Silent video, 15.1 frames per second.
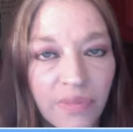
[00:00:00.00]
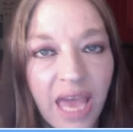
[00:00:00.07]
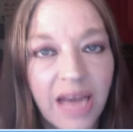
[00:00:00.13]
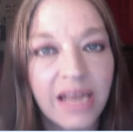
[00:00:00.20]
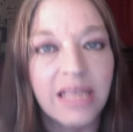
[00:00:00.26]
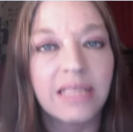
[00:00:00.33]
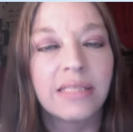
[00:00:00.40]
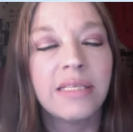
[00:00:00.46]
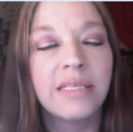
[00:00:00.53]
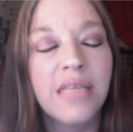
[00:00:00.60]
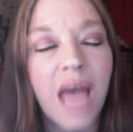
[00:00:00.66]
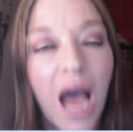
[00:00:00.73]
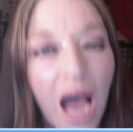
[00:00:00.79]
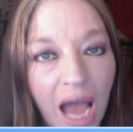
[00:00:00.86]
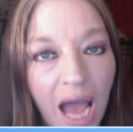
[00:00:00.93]
That is
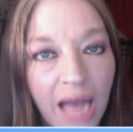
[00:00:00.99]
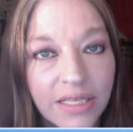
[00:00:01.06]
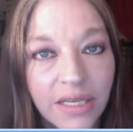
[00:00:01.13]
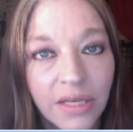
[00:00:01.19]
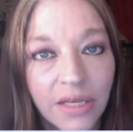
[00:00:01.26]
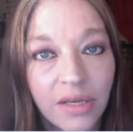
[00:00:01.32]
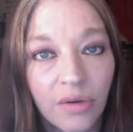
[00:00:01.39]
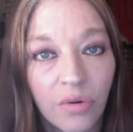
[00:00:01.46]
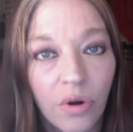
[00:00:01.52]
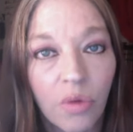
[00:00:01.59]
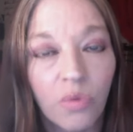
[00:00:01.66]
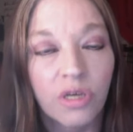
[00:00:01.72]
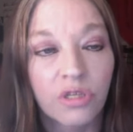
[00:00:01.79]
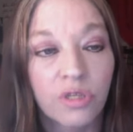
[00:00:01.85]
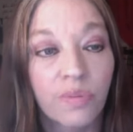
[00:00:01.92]
not what
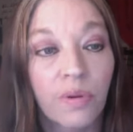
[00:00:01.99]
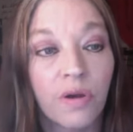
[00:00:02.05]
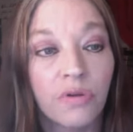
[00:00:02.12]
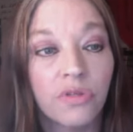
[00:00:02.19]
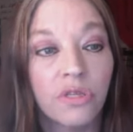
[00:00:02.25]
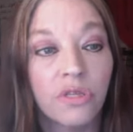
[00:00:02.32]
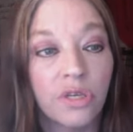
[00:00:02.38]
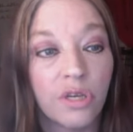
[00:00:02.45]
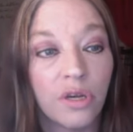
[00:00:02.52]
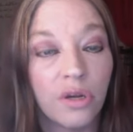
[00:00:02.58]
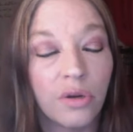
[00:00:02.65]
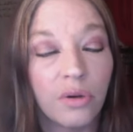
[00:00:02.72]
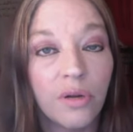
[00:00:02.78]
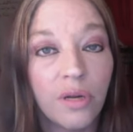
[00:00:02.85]
we're supposed to do.